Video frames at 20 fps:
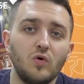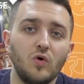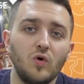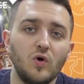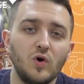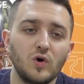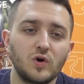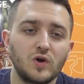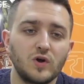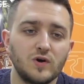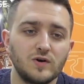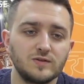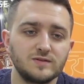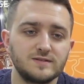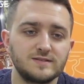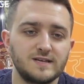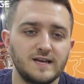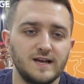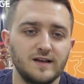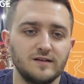or
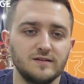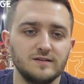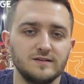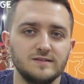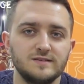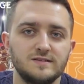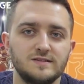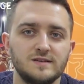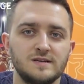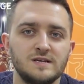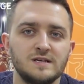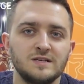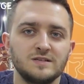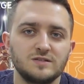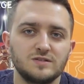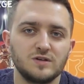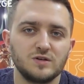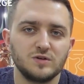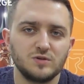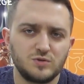contactless.
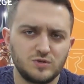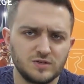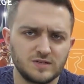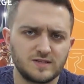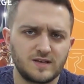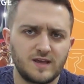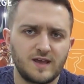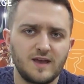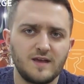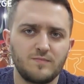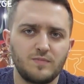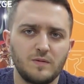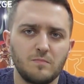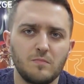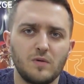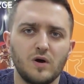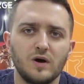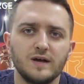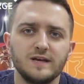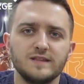So just keep
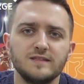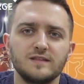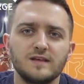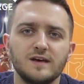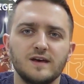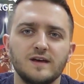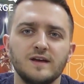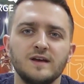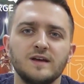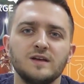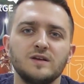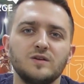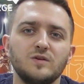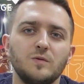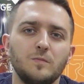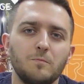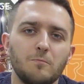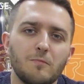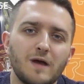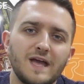in mind that
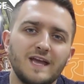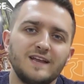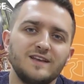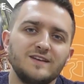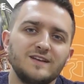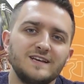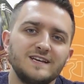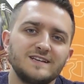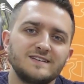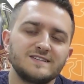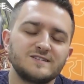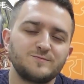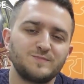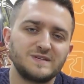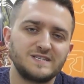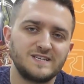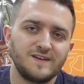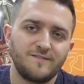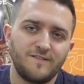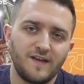you may need a
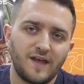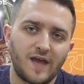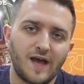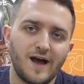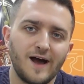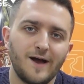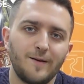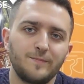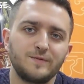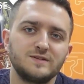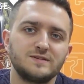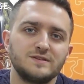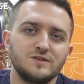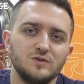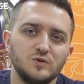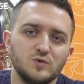specific app